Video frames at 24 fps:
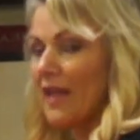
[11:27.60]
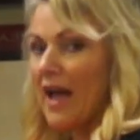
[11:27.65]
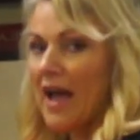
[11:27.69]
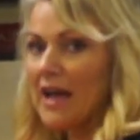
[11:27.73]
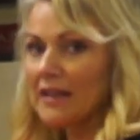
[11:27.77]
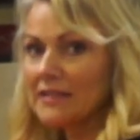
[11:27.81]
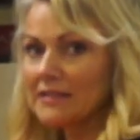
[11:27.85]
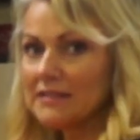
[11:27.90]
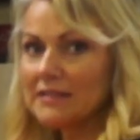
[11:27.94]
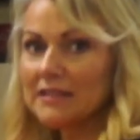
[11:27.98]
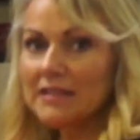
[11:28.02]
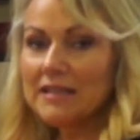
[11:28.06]

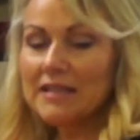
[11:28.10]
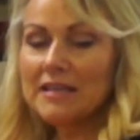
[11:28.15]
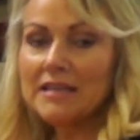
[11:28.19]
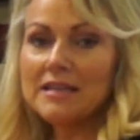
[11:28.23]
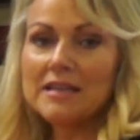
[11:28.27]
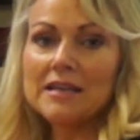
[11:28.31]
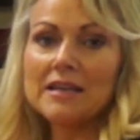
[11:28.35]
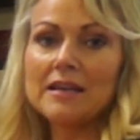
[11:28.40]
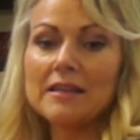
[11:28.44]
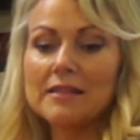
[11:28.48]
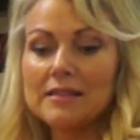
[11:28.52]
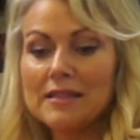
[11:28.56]
lastly,
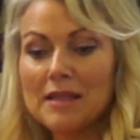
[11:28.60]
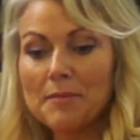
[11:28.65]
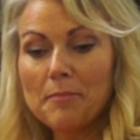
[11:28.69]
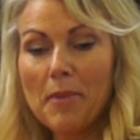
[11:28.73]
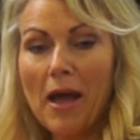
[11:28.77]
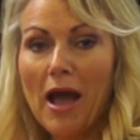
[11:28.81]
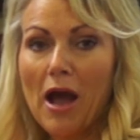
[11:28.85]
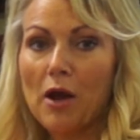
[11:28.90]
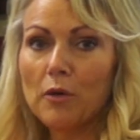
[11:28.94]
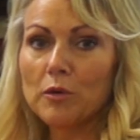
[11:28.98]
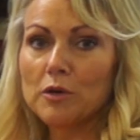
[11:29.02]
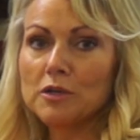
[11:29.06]
the
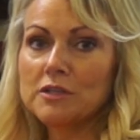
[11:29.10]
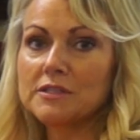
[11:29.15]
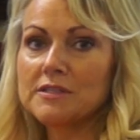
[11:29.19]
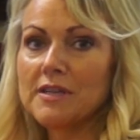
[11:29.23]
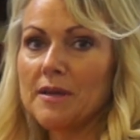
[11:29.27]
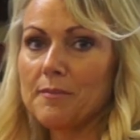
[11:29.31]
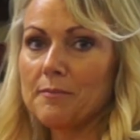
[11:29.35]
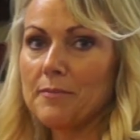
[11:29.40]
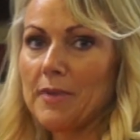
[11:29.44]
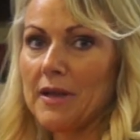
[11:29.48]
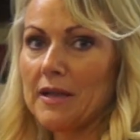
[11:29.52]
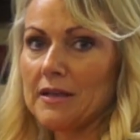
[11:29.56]
power
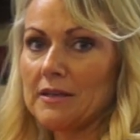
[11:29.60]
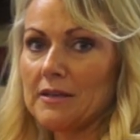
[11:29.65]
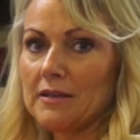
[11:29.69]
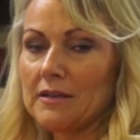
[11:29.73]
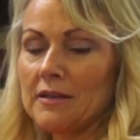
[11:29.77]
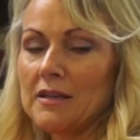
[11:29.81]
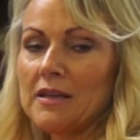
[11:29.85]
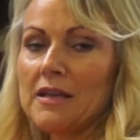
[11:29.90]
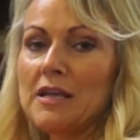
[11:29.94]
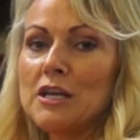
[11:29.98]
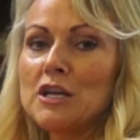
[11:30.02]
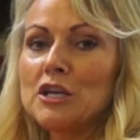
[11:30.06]
step
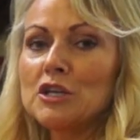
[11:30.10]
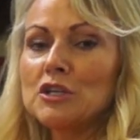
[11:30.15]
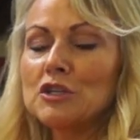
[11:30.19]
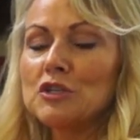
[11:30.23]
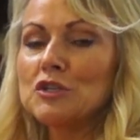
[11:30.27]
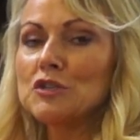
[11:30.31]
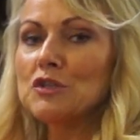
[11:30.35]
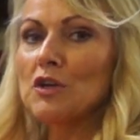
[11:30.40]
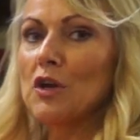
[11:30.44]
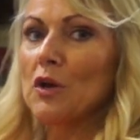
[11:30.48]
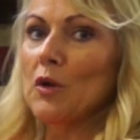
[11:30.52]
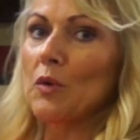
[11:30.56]
button.
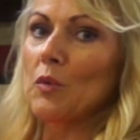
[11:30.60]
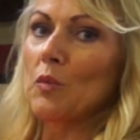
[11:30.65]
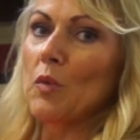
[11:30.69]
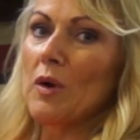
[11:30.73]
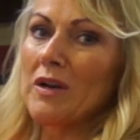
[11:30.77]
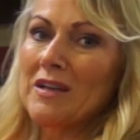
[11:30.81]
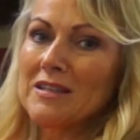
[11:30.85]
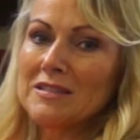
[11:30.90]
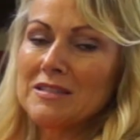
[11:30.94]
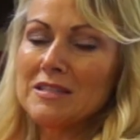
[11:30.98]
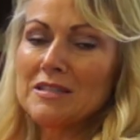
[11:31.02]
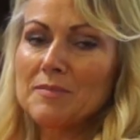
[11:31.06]
So
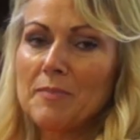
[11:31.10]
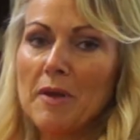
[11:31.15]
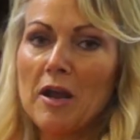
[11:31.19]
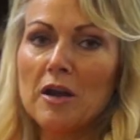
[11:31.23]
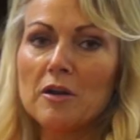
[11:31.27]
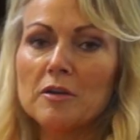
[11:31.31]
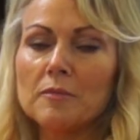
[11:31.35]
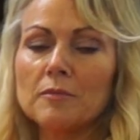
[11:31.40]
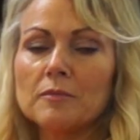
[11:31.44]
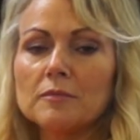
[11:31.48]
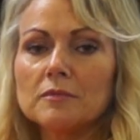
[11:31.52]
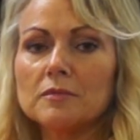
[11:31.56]
what does this
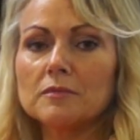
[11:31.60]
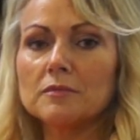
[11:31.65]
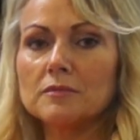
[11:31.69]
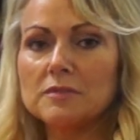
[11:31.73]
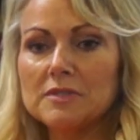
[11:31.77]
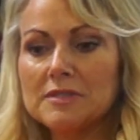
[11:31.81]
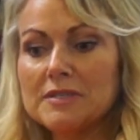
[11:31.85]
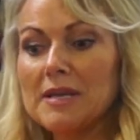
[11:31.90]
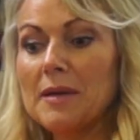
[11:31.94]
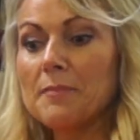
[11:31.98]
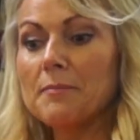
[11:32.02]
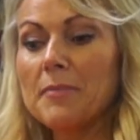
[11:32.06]
power
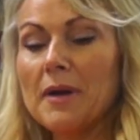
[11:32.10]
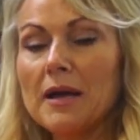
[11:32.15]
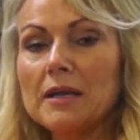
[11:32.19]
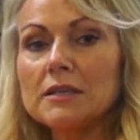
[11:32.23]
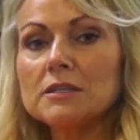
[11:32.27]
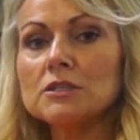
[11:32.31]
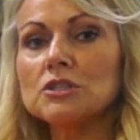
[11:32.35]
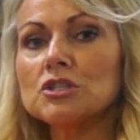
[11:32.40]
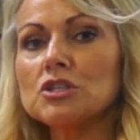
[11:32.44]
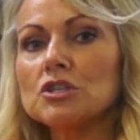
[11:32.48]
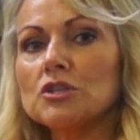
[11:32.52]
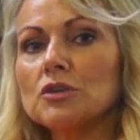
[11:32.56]
step
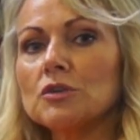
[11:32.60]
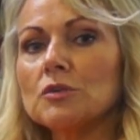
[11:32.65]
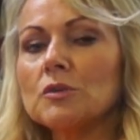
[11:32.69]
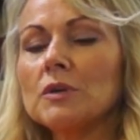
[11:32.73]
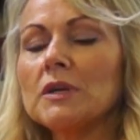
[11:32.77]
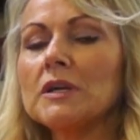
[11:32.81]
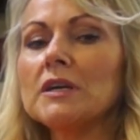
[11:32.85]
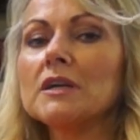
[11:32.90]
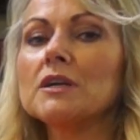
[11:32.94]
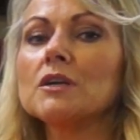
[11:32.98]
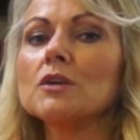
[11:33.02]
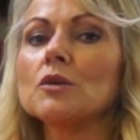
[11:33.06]
button do?
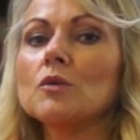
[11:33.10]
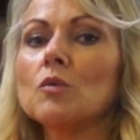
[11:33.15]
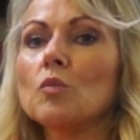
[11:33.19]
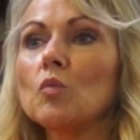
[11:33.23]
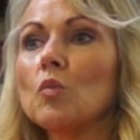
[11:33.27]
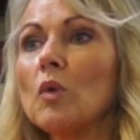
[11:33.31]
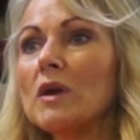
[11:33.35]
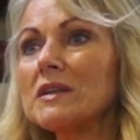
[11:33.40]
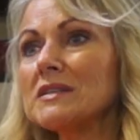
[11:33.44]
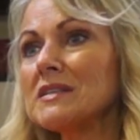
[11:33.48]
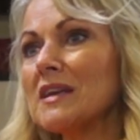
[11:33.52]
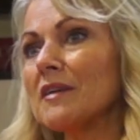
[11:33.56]

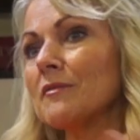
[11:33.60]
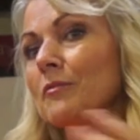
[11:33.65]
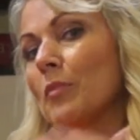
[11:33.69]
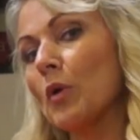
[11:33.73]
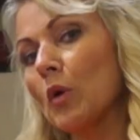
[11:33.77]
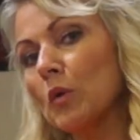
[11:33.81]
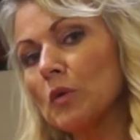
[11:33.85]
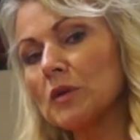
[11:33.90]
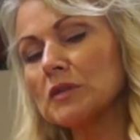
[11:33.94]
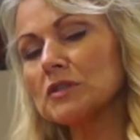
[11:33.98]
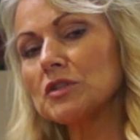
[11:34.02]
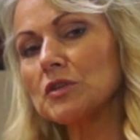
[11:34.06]
Once I've
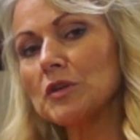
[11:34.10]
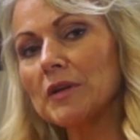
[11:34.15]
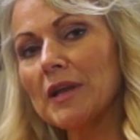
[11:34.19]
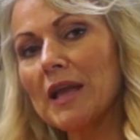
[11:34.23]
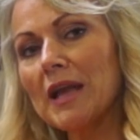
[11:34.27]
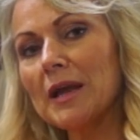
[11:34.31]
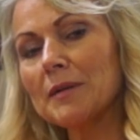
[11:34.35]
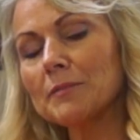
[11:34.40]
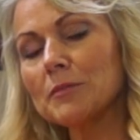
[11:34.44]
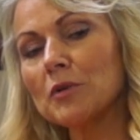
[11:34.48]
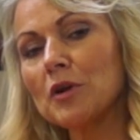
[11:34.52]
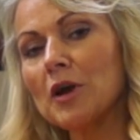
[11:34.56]
pulled into a
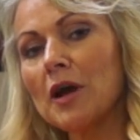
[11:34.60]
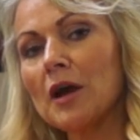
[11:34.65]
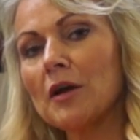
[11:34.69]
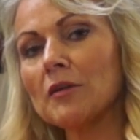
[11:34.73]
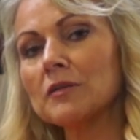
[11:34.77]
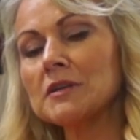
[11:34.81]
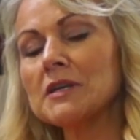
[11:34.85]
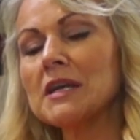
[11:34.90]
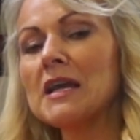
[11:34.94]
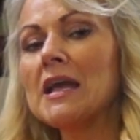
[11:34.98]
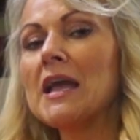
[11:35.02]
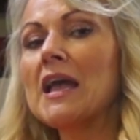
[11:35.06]

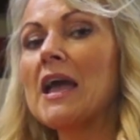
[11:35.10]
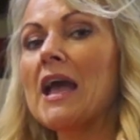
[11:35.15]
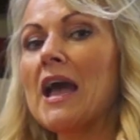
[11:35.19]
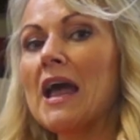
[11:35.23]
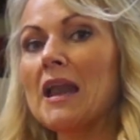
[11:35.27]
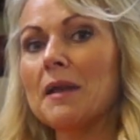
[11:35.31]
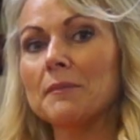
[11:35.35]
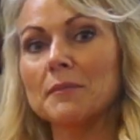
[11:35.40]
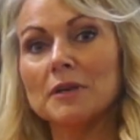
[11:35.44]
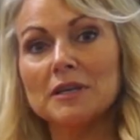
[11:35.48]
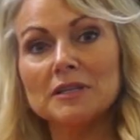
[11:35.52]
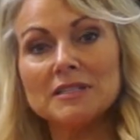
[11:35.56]
campground and
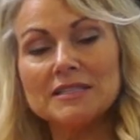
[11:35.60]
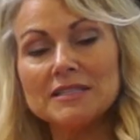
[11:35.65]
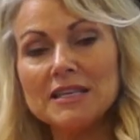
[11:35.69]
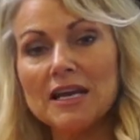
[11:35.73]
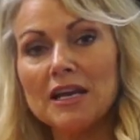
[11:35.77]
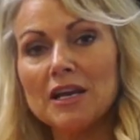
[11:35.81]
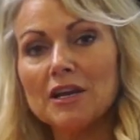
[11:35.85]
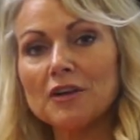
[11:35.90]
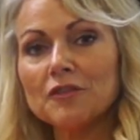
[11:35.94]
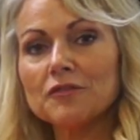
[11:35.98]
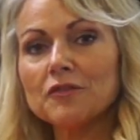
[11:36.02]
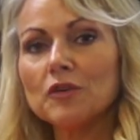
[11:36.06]
I'm going to
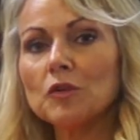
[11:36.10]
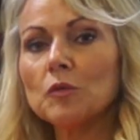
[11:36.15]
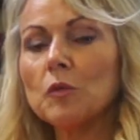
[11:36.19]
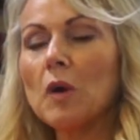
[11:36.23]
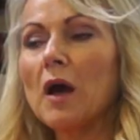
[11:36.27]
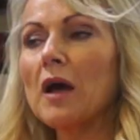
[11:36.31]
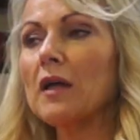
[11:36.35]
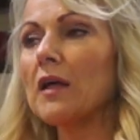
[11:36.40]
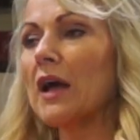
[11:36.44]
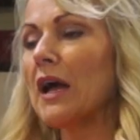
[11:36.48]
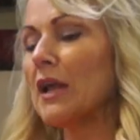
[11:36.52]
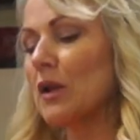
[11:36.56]
stay here for a
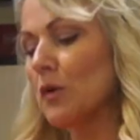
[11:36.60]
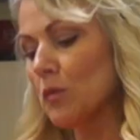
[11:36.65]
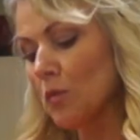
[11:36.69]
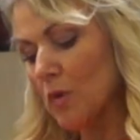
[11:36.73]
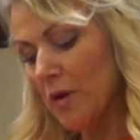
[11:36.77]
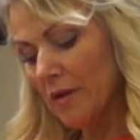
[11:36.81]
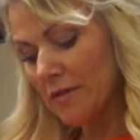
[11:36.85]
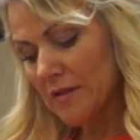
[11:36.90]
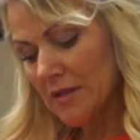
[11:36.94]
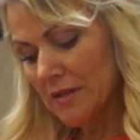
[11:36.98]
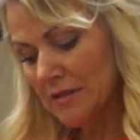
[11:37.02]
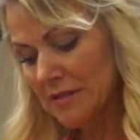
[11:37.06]
while, I don't
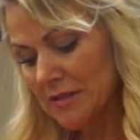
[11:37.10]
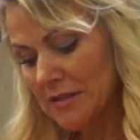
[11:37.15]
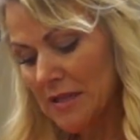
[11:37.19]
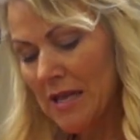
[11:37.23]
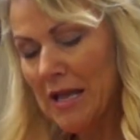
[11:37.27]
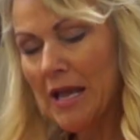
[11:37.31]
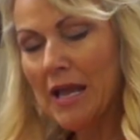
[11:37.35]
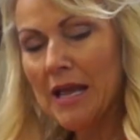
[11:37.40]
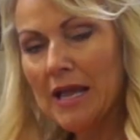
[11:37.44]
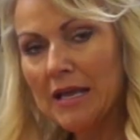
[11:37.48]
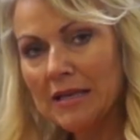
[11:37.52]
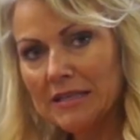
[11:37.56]
want this
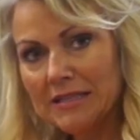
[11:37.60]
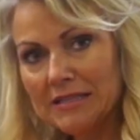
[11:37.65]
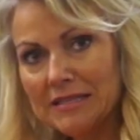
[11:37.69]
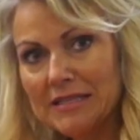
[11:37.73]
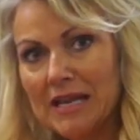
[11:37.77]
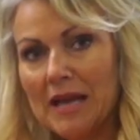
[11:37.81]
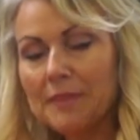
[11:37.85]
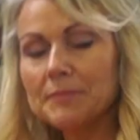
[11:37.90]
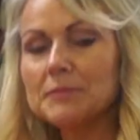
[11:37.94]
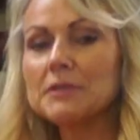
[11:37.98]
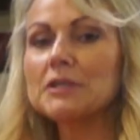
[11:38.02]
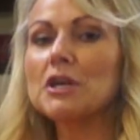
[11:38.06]

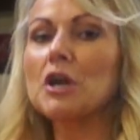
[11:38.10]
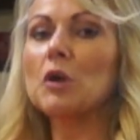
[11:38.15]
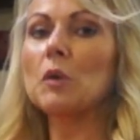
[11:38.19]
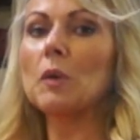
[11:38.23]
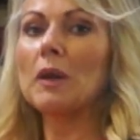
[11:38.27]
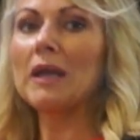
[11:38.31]
step to go